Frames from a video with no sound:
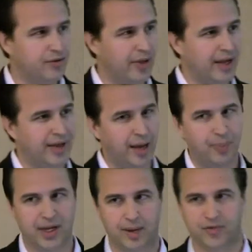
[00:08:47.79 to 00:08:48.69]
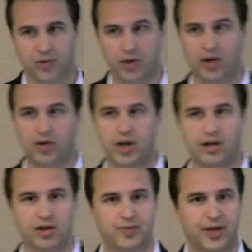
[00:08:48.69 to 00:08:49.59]
so that, that becomes really
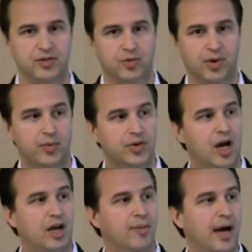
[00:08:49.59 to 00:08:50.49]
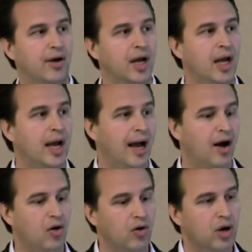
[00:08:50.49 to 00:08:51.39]
critical, especially when we talk about
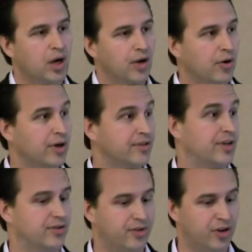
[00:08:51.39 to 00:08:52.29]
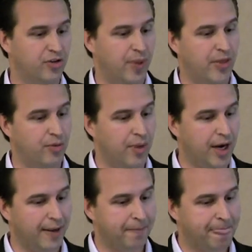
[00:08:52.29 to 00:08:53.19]
how an organization is going to spend their
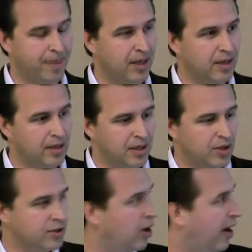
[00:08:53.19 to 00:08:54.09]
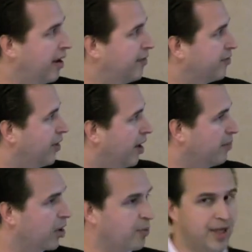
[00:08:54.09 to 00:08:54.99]
money. So as uh,
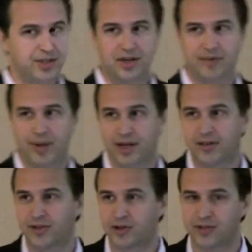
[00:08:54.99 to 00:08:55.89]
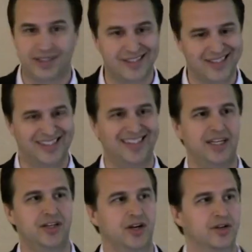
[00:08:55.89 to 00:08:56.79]
Mark mentioned, I've been in consulting
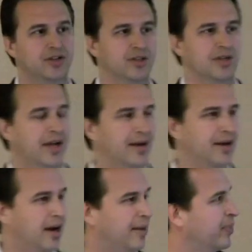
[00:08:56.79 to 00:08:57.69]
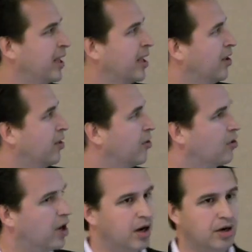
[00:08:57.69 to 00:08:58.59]
16 years, and um,
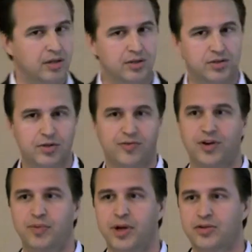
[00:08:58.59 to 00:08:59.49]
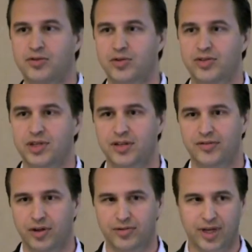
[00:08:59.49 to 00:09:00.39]
there are two fundamental truths in
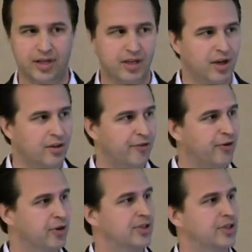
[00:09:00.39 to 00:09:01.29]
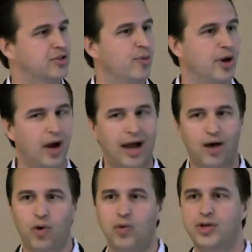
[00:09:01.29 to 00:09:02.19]
consulting. The first is no matter
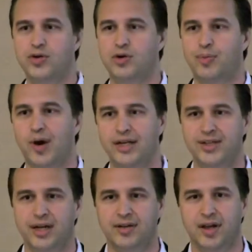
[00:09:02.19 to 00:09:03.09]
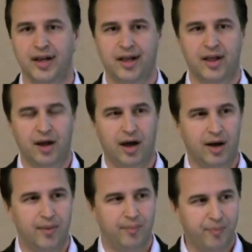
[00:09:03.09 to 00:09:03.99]
how well we do on a project,
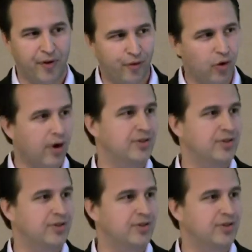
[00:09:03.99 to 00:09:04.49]
um, before